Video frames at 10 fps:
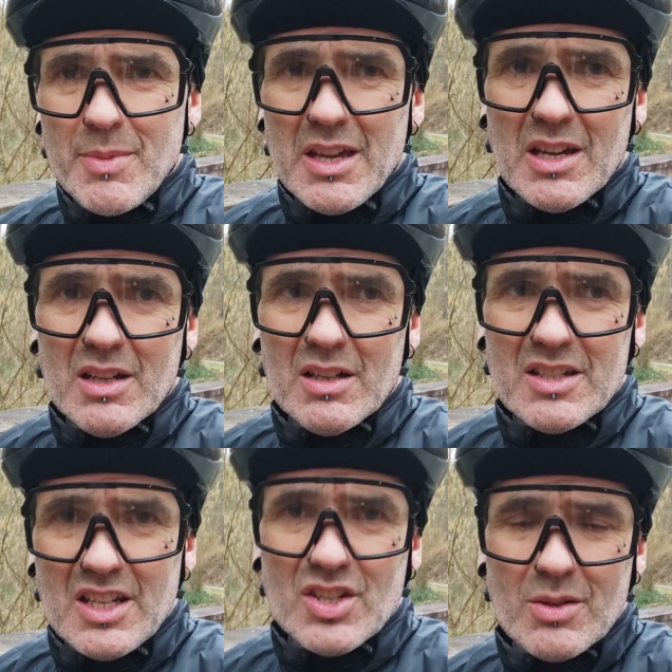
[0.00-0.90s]
be a
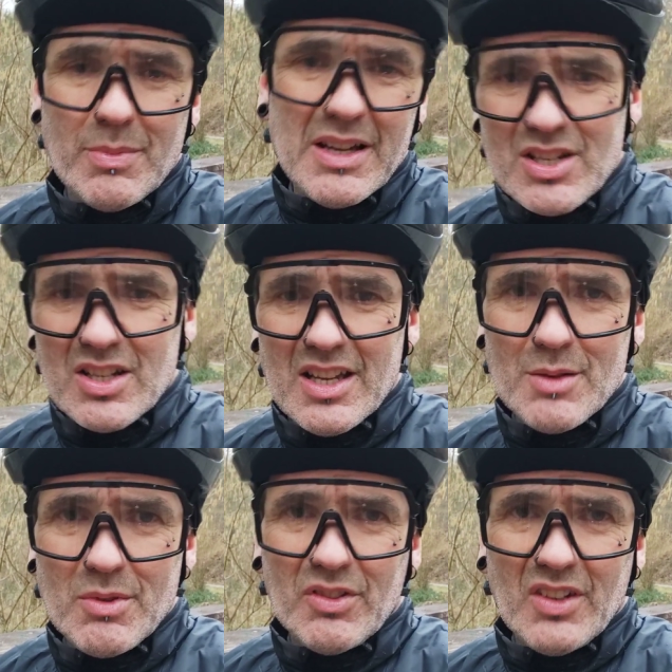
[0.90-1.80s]
decent base
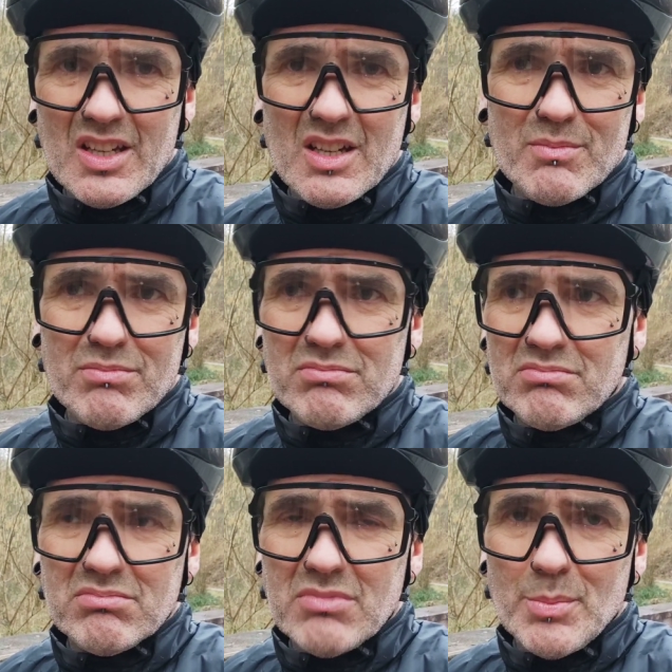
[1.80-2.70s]
layer with, say, a
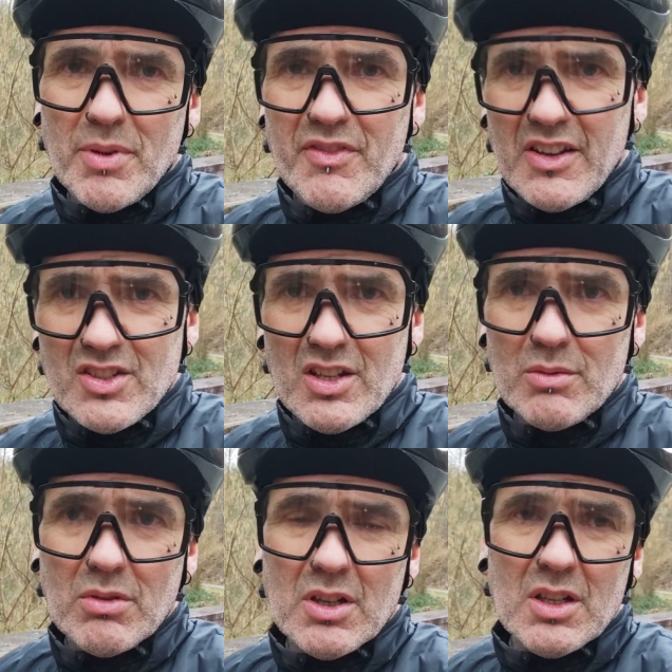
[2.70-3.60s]
Perfetto